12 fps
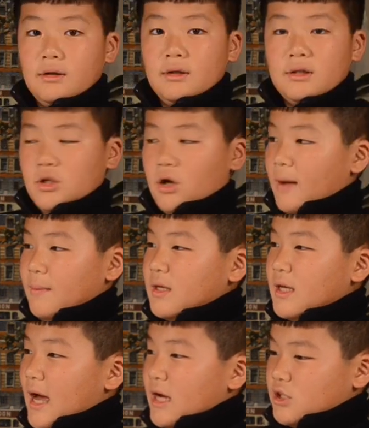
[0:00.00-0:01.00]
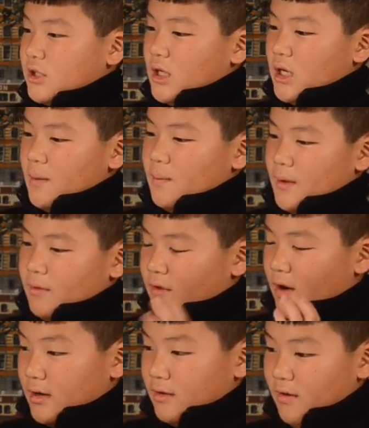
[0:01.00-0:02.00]
So I'm actually gonna be
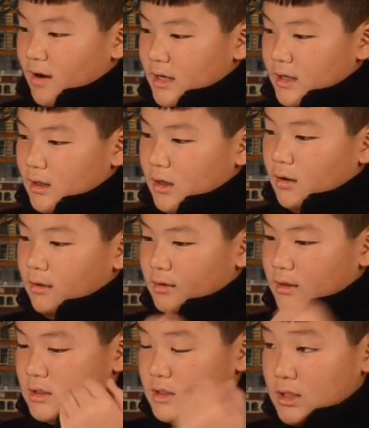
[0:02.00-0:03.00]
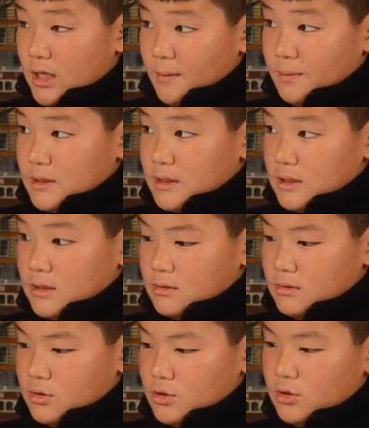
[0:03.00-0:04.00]
writing all the steps
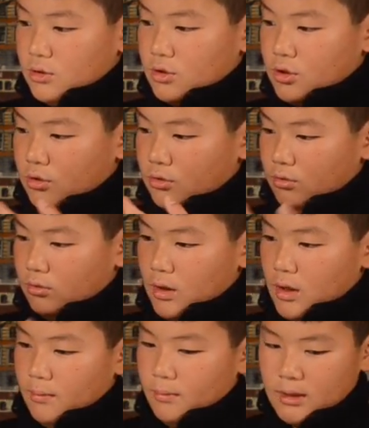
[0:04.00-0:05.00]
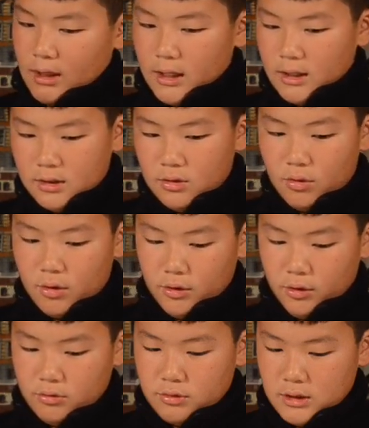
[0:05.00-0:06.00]
to tighten or
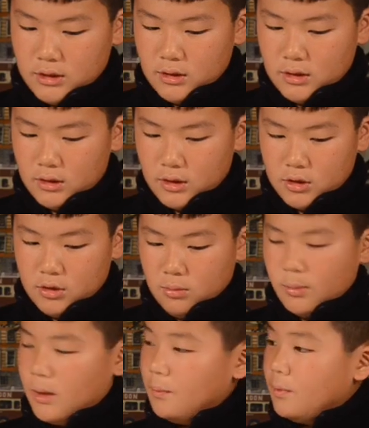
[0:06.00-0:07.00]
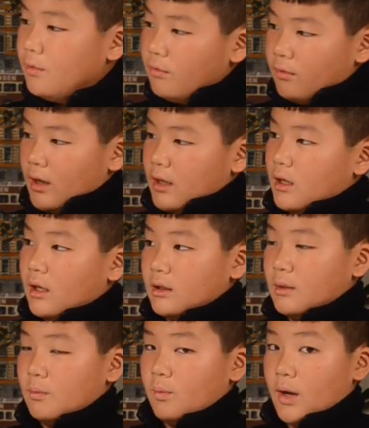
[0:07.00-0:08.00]
loosen the cube up right on
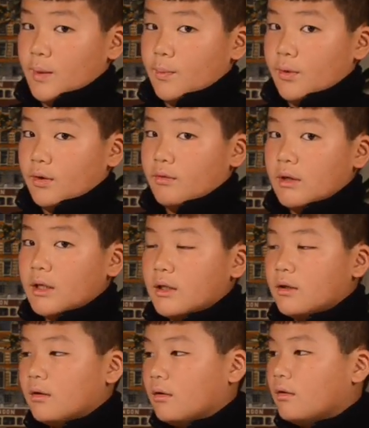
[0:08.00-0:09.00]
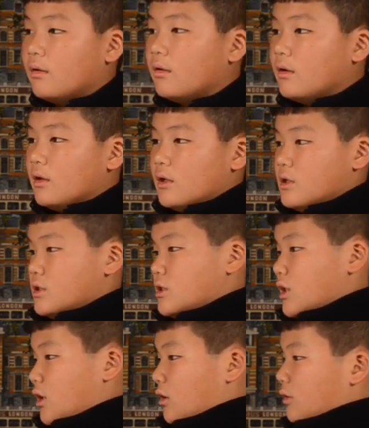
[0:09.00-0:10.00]
the whiteboard right here.
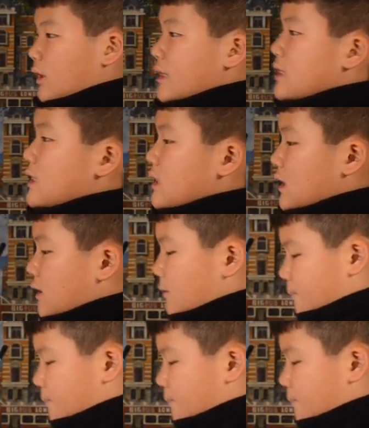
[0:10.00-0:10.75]
So let's see.